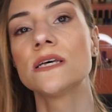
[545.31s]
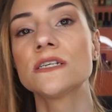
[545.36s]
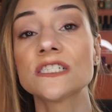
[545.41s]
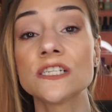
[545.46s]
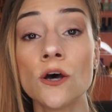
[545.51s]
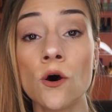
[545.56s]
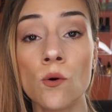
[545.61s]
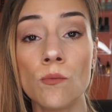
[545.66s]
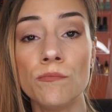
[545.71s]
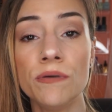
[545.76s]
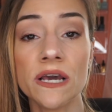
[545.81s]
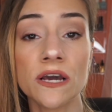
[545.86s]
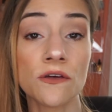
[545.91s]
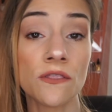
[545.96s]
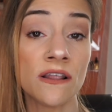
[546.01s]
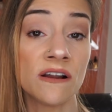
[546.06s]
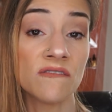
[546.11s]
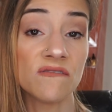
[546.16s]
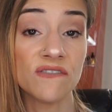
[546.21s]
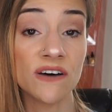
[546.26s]
so bigger
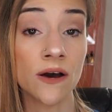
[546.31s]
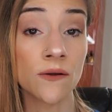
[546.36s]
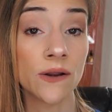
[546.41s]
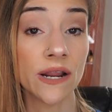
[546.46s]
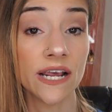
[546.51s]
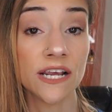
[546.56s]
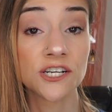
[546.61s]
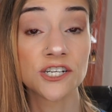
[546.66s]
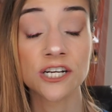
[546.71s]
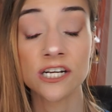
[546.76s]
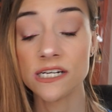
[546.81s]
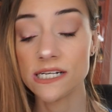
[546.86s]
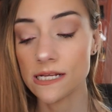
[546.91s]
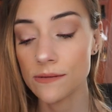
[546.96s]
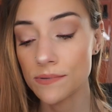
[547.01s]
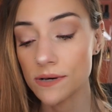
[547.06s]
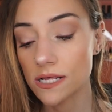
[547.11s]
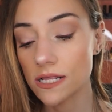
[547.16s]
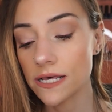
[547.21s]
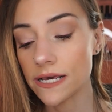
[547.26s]
than a foundation
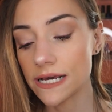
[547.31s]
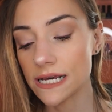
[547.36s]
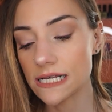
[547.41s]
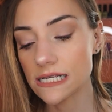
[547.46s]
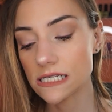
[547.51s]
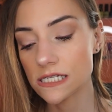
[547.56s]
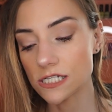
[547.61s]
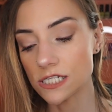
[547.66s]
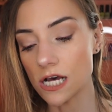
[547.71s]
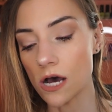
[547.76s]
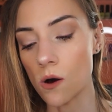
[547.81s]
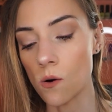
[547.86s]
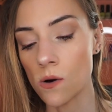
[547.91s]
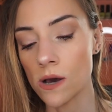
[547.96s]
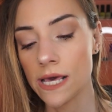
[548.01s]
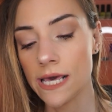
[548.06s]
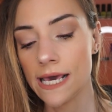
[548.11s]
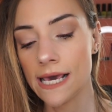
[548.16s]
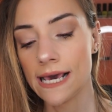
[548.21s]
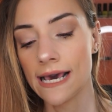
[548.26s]
typically is. So
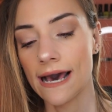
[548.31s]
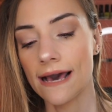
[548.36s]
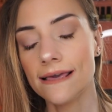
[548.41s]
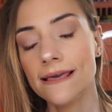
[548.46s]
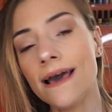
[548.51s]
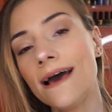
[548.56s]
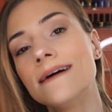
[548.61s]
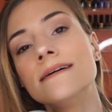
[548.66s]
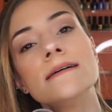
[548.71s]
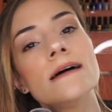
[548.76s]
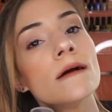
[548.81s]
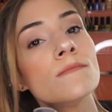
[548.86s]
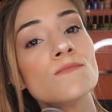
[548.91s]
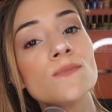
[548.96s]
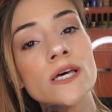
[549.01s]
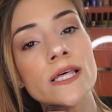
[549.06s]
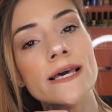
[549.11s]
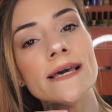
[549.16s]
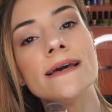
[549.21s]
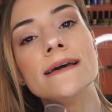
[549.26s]
yeah, I'm
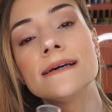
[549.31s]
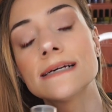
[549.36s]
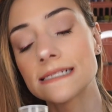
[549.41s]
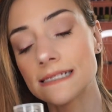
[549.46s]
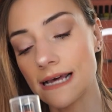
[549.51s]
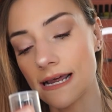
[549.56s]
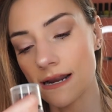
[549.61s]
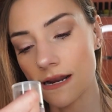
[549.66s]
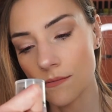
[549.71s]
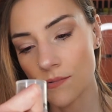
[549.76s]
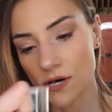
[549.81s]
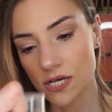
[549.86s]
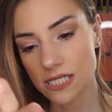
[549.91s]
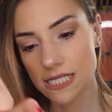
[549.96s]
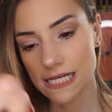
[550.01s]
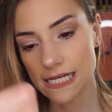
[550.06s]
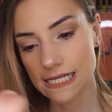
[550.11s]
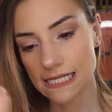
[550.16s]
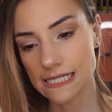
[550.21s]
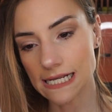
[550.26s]
really excited about
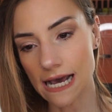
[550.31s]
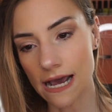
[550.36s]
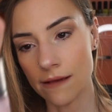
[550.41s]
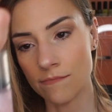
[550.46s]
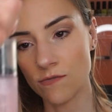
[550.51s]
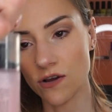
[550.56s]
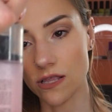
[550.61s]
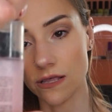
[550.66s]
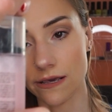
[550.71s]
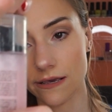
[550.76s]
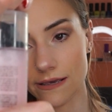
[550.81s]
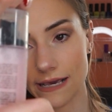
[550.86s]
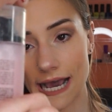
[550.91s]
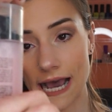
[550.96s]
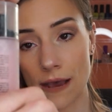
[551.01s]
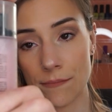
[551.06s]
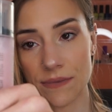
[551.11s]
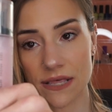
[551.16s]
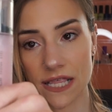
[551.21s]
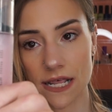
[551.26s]
this. I'm really
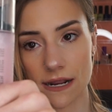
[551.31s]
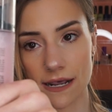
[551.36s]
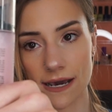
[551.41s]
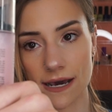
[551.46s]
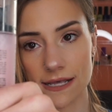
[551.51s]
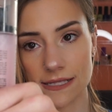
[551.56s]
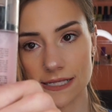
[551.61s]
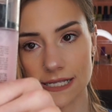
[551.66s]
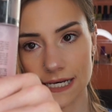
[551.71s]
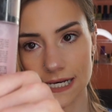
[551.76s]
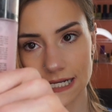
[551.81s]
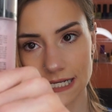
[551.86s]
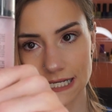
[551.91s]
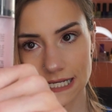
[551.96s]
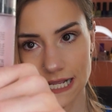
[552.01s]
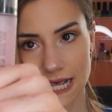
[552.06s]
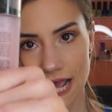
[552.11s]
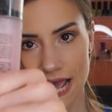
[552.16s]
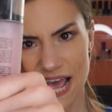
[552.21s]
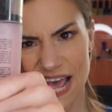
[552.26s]
happy that I got this,
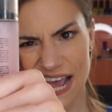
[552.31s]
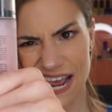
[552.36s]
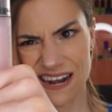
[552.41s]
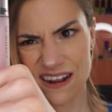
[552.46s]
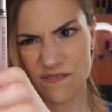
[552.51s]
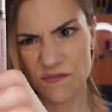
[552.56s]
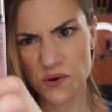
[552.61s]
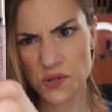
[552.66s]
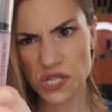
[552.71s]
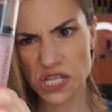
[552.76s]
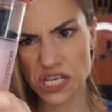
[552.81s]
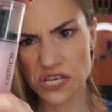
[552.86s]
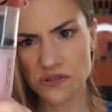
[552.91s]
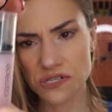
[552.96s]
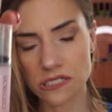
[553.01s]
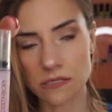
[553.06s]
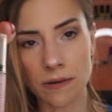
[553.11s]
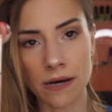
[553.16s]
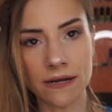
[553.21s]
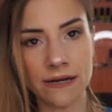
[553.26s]
and I've only
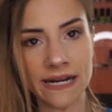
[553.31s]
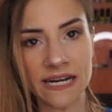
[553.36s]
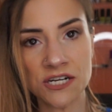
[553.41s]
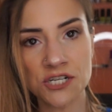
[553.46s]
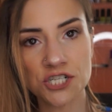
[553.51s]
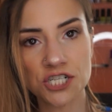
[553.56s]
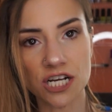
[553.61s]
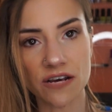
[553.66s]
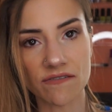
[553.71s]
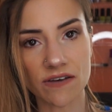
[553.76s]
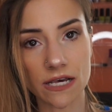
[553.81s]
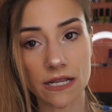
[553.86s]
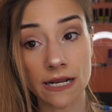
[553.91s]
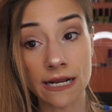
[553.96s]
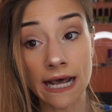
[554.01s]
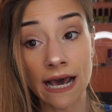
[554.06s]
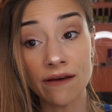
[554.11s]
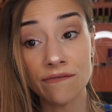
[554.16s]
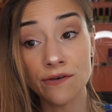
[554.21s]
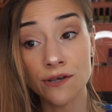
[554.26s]
used about an inch of it, and
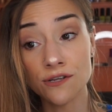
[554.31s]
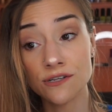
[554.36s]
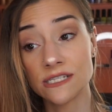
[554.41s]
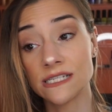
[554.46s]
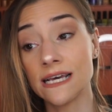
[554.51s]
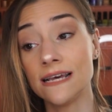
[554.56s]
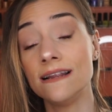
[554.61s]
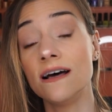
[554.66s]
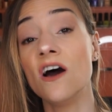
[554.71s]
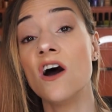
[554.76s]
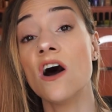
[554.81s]
I've used it